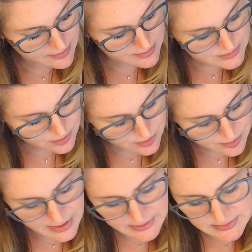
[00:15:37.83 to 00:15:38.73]
solar
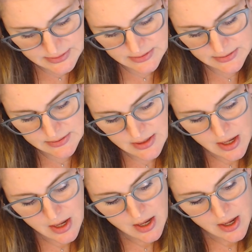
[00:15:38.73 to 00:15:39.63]
plexus
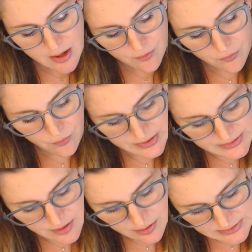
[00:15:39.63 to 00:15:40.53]

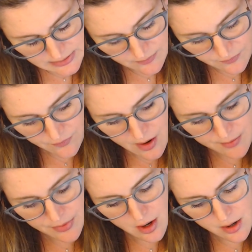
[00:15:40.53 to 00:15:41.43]
resulted
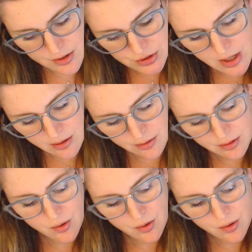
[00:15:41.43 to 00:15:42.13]
from the heart chakra